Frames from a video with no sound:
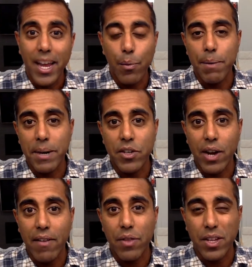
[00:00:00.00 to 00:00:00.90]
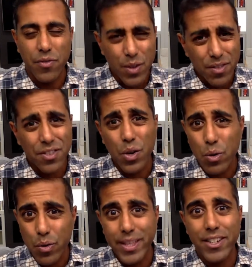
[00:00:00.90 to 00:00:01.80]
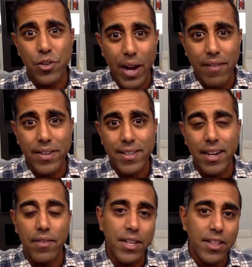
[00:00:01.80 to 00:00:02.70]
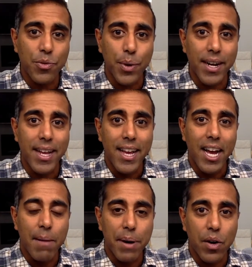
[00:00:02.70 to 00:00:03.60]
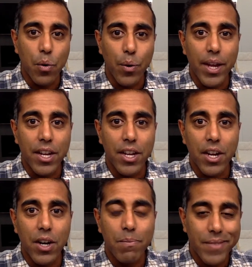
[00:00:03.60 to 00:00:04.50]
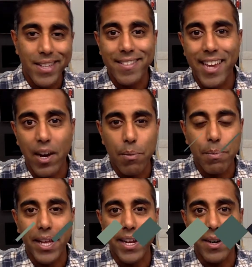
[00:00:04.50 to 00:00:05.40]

in one of my draft leagues. First, let's go through the draft itself. Did this one about a week ago. Let's see how it played